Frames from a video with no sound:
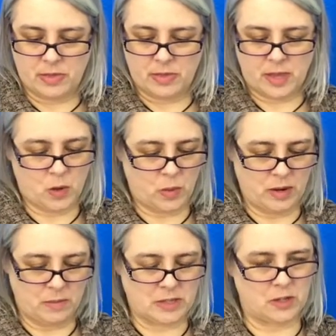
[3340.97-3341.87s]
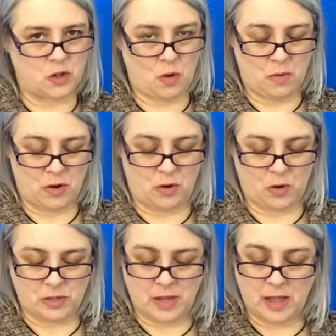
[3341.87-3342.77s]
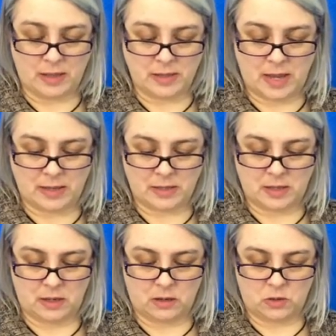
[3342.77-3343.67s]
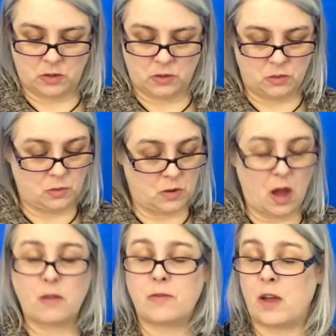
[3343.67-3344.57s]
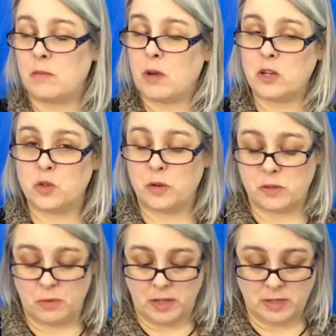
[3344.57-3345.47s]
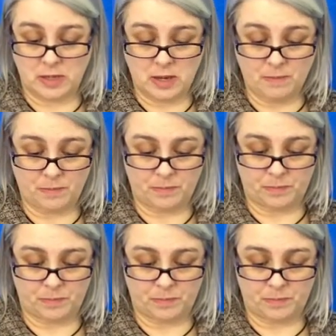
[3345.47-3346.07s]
The queen misinterpreted her silence, asking, "Do you not find my choice pleasing?"